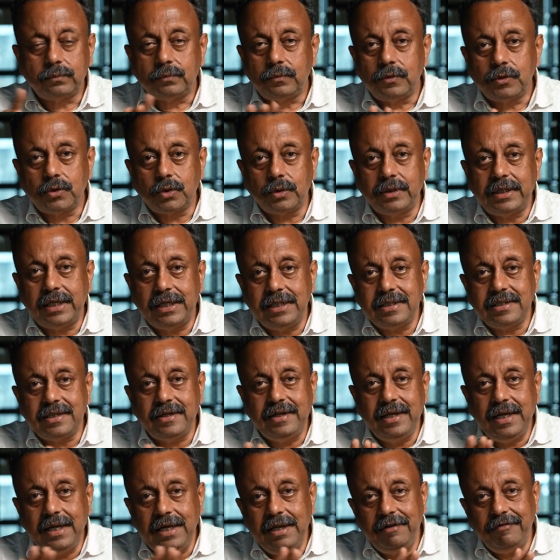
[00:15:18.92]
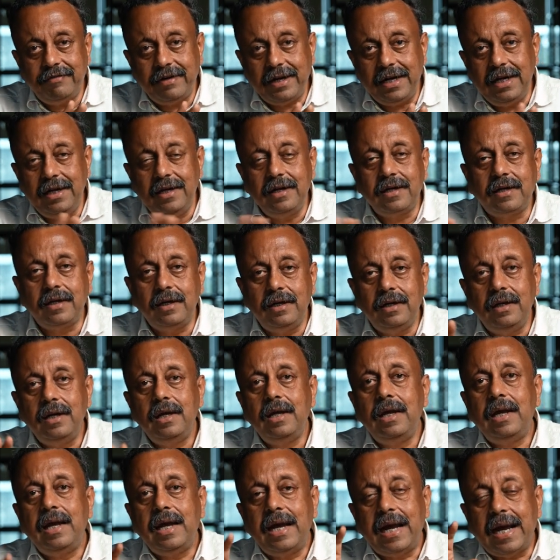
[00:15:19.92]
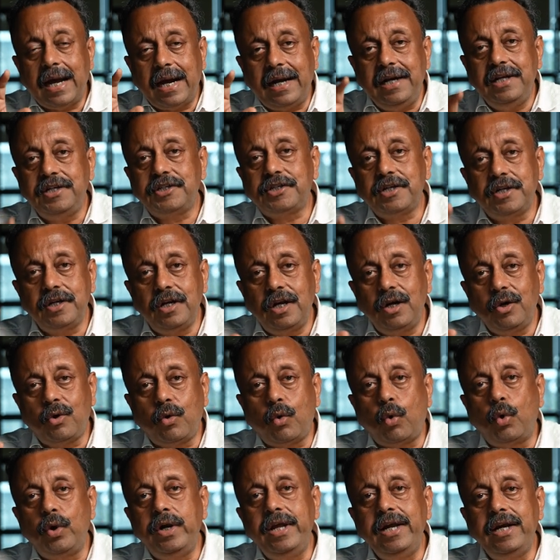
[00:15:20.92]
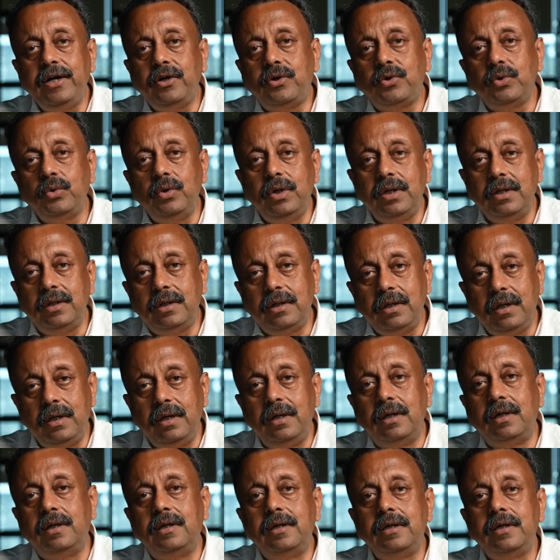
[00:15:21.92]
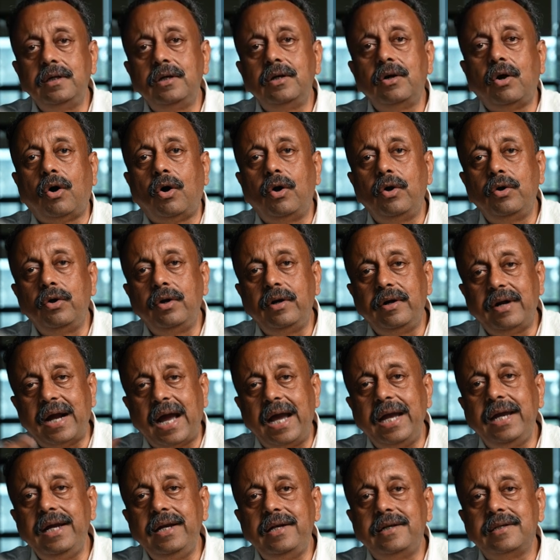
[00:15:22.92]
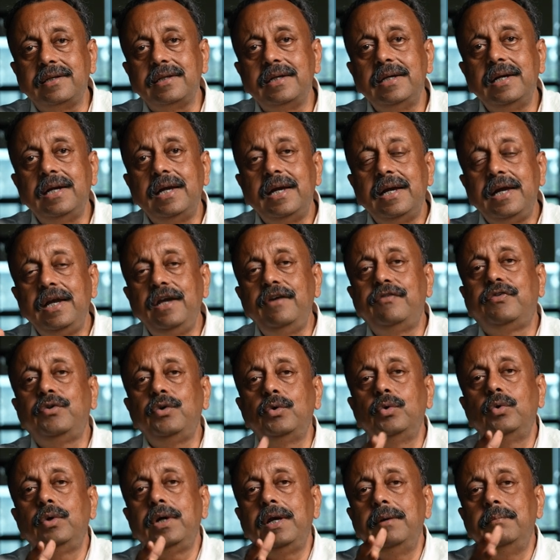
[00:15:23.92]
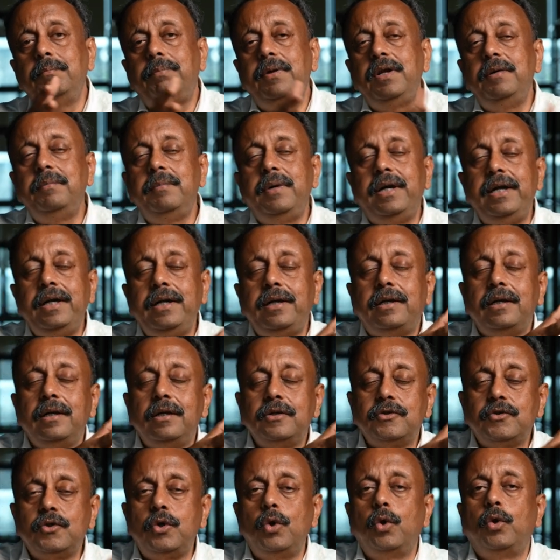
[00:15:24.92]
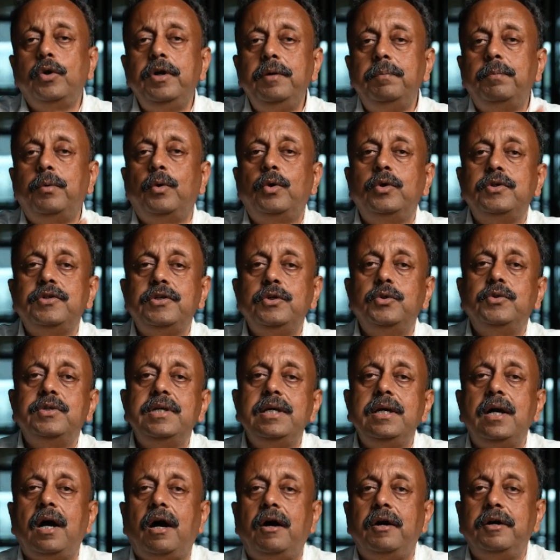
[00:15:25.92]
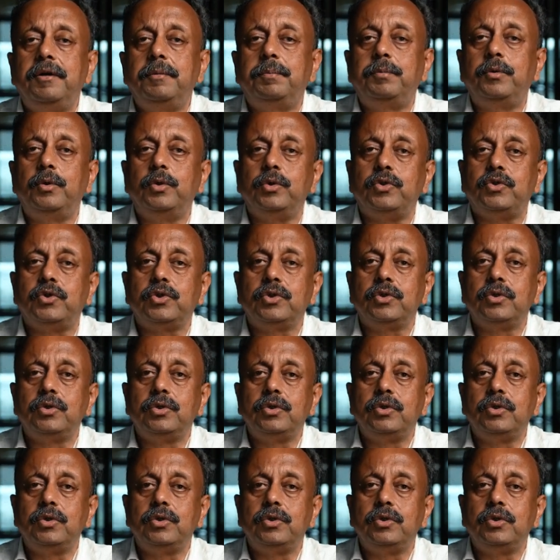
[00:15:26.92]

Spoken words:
So there is really very little additional coding to learn or write if you implement slow reports using our approach.